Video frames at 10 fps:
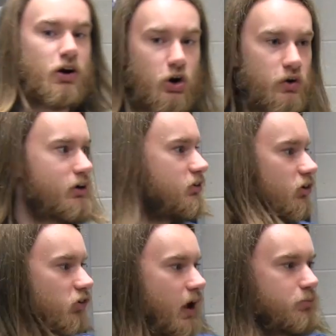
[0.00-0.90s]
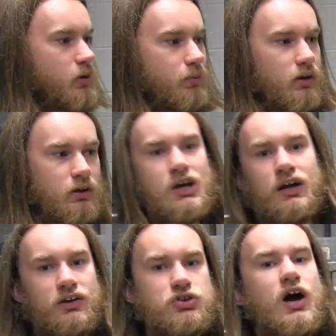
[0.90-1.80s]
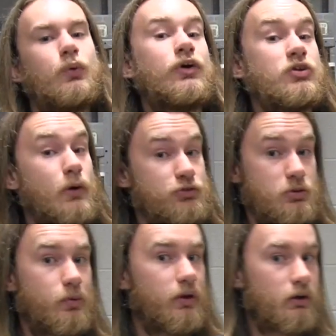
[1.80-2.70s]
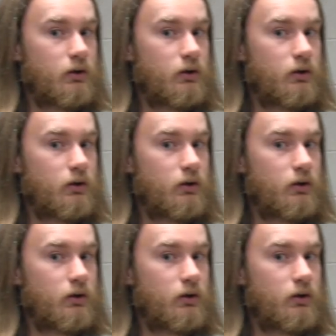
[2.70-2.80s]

in a hurry to grab something, it's not where it's supposed to be.